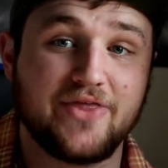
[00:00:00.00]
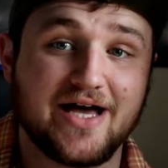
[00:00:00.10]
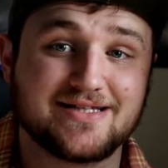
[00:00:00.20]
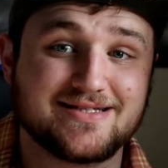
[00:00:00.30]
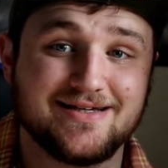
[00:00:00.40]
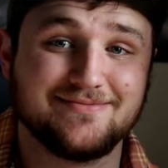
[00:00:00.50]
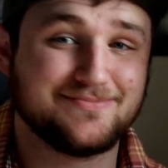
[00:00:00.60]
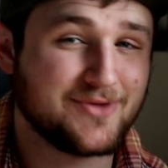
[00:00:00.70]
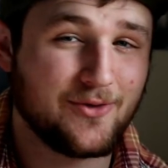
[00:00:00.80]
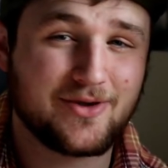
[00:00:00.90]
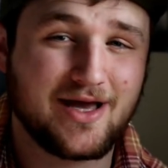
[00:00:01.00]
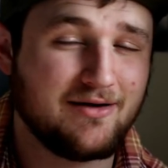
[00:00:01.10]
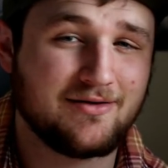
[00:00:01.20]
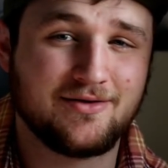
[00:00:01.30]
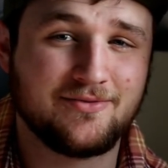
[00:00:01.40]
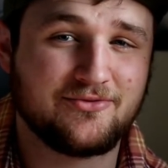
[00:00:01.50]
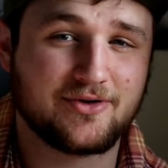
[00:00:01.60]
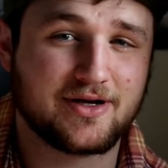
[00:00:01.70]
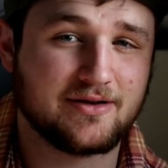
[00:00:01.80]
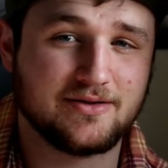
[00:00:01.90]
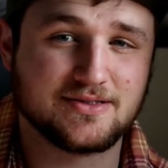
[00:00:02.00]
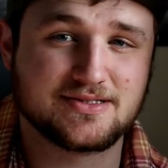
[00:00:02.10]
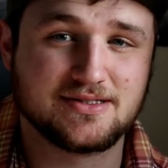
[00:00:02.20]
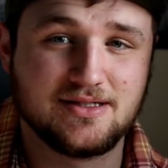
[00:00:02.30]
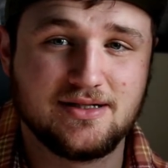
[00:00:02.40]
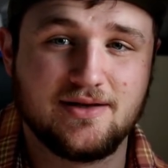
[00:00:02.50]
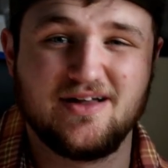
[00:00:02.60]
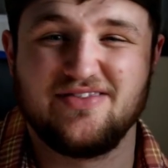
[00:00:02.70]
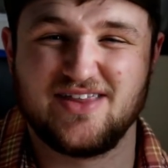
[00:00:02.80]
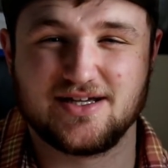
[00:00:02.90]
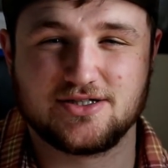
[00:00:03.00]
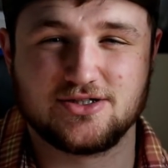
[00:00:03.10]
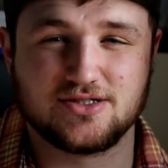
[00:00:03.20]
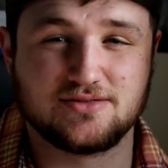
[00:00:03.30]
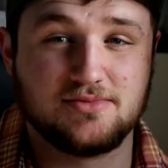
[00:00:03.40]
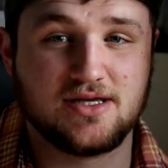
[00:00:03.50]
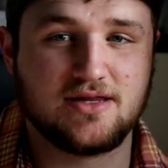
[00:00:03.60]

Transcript: That's it. Don't count on him for kills. That's just